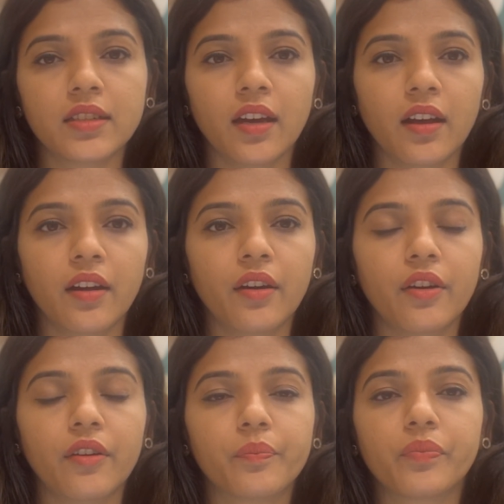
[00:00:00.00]

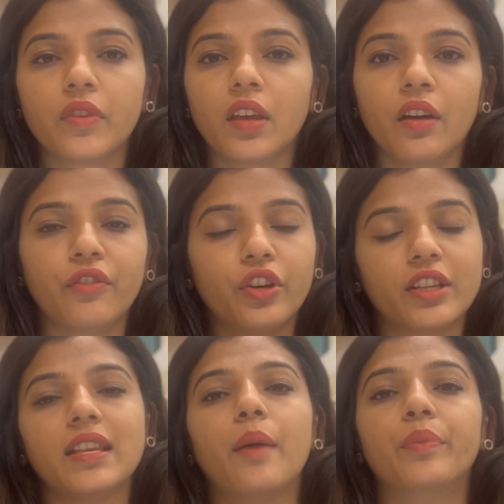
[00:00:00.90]
For
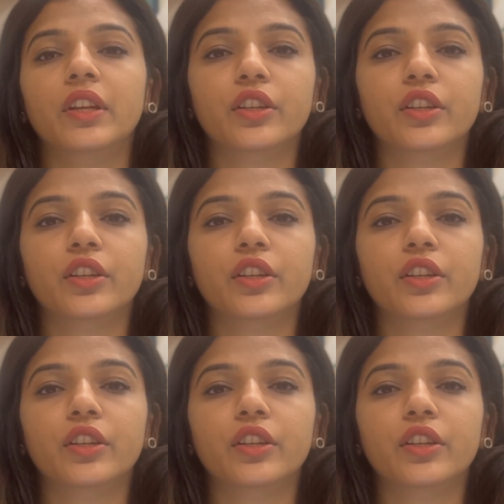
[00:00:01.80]
example,